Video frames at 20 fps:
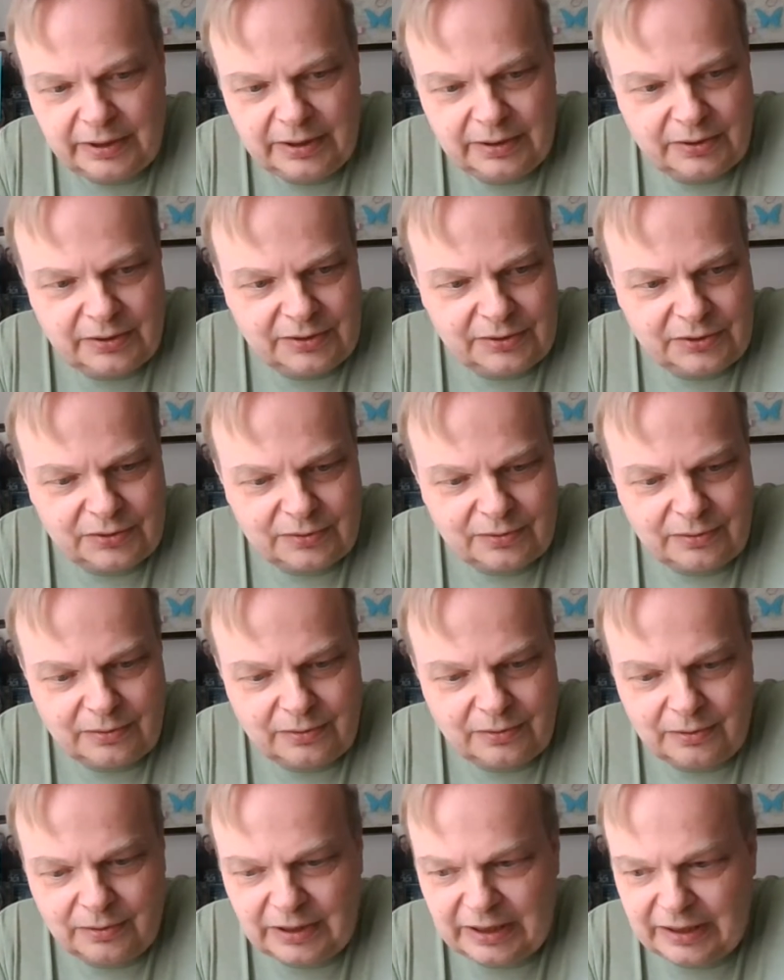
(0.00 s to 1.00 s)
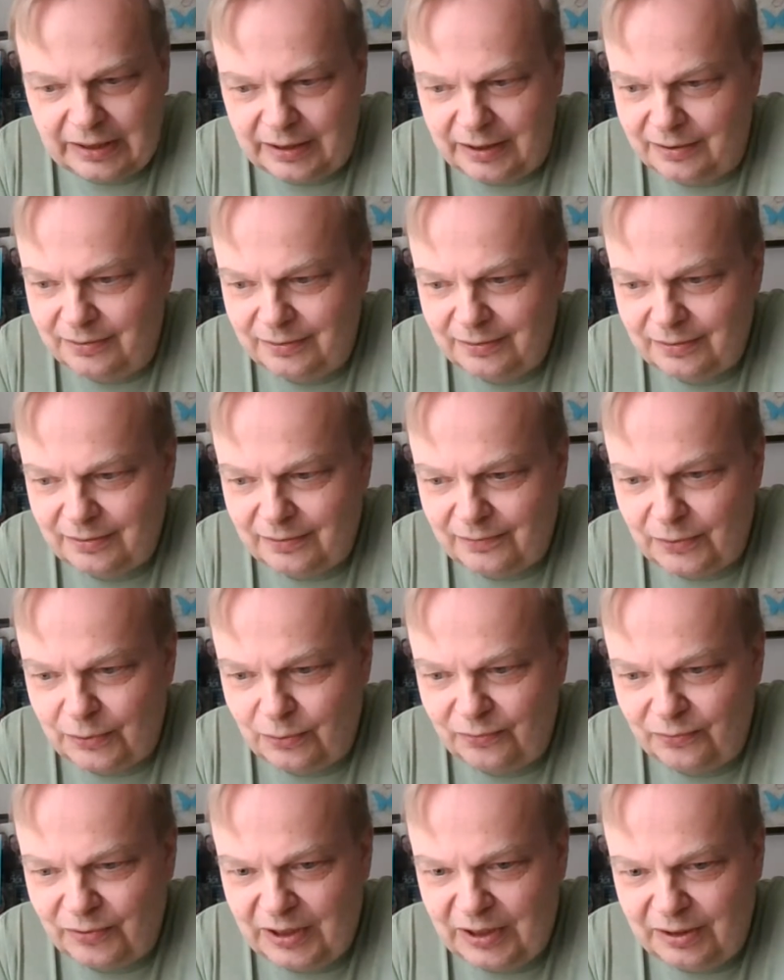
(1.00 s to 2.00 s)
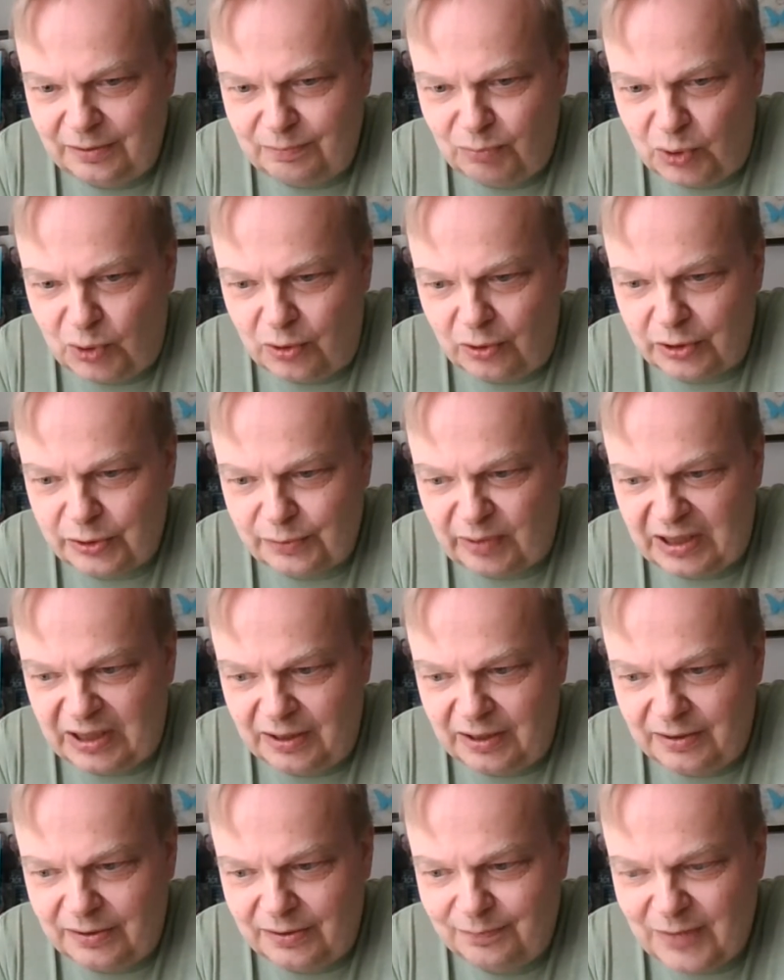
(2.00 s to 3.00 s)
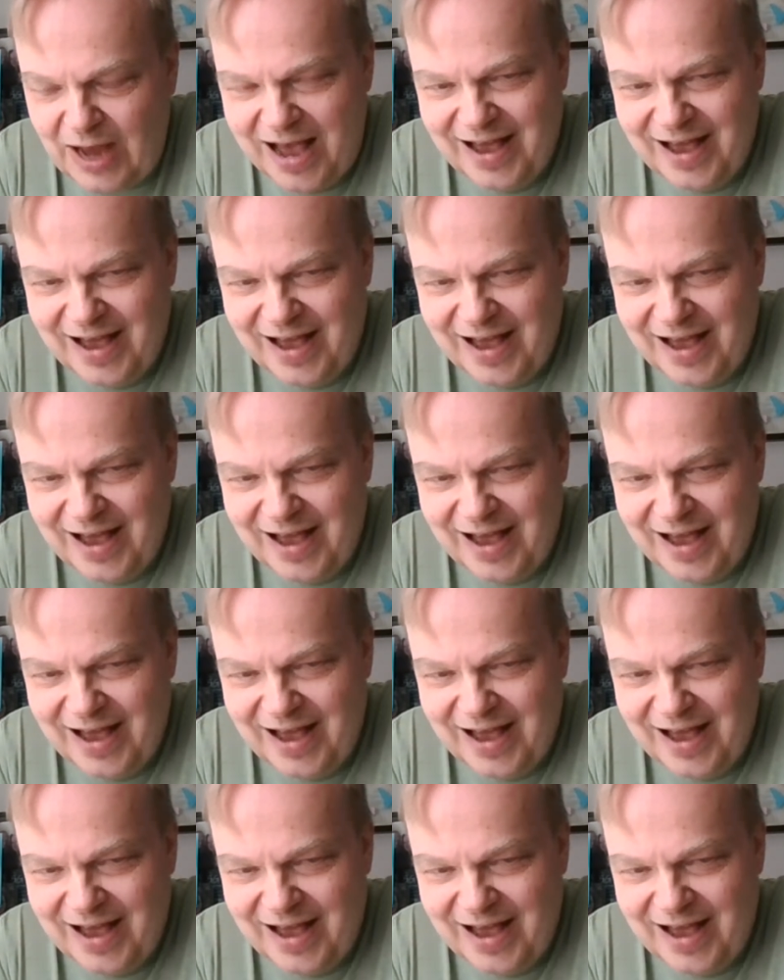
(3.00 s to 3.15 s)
It's okay. Do we need more speed?